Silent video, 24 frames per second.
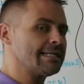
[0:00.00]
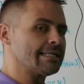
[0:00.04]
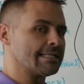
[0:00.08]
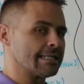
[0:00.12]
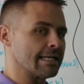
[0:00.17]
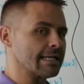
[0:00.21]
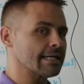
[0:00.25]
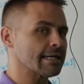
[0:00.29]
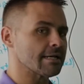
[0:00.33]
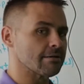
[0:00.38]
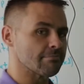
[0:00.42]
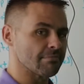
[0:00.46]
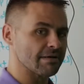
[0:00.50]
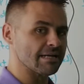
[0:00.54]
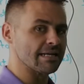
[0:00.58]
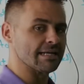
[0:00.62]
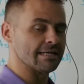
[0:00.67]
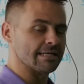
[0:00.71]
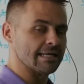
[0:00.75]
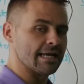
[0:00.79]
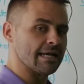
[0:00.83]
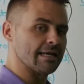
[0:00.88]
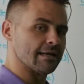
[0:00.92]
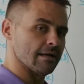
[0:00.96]
tick and minute
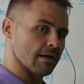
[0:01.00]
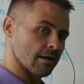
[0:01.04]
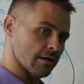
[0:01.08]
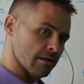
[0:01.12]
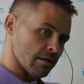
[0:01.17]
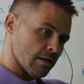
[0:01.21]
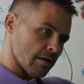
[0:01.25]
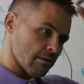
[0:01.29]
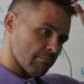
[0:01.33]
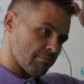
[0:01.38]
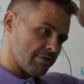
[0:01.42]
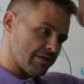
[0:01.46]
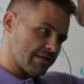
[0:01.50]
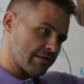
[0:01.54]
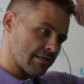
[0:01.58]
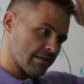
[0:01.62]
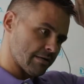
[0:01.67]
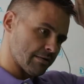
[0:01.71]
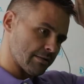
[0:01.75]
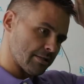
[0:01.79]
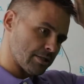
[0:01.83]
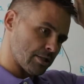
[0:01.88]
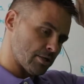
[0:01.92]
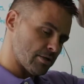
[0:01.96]
data
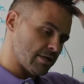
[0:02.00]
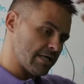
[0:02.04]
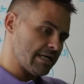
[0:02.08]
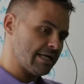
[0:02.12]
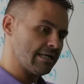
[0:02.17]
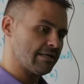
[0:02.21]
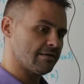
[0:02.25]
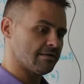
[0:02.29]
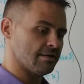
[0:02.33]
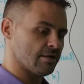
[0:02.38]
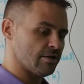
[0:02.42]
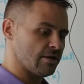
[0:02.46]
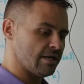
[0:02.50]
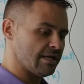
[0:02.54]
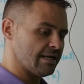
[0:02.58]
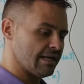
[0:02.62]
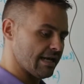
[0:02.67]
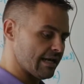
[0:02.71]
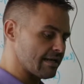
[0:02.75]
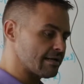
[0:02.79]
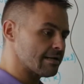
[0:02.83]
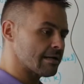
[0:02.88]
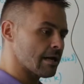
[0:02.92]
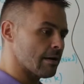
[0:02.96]
because you need
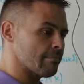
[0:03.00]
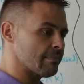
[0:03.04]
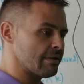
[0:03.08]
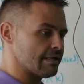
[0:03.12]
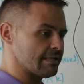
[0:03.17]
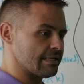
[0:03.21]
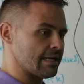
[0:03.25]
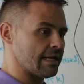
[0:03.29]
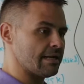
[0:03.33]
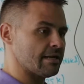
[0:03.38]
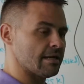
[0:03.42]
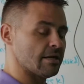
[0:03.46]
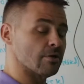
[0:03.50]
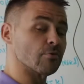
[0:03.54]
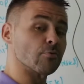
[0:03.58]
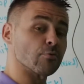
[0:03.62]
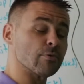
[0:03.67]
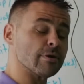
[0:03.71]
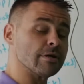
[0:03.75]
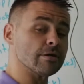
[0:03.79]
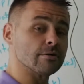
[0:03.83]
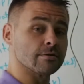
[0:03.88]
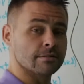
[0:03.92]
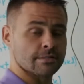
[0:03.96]
incoming data in
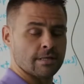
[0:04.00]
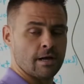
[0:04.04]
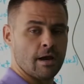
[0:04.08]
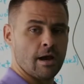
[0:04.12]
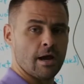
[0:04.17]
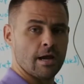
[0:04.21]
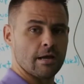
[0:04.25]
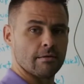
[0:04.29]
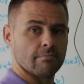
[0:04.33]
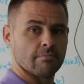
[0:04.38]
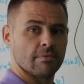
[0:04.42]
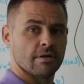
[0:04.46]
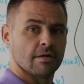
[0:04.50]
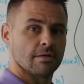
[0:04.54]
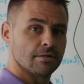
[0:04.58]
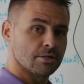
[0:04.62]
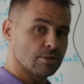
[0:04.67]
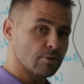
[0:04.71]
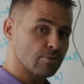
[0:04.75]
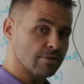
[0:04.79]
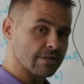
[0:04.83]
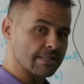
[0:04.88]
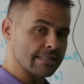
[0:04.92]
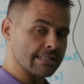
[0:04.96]
real time,
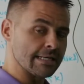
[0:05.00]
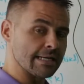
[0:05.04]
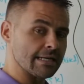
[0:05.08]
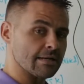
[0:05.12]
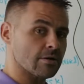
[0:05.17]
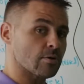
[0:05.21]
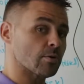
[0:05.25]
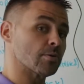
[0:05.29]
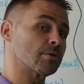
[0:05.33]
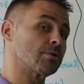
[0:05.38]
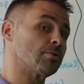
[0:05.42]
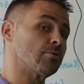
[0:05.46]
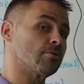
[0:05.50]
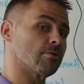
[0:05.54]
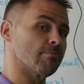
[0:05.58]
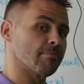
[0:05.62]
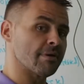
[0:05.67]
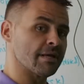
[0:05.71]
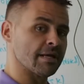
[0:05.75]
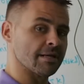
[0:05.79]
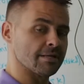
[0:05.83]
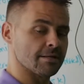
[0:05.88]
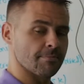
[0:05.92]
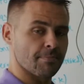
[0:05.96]
to the tick or to the
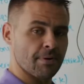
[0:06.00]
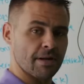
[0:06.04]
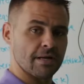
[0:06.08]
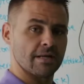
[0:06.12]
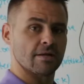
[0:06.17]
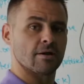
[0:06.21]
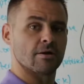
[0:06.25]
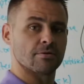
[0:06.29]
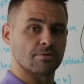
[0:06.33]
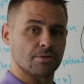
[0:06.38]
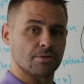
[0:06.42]
minute, depending on the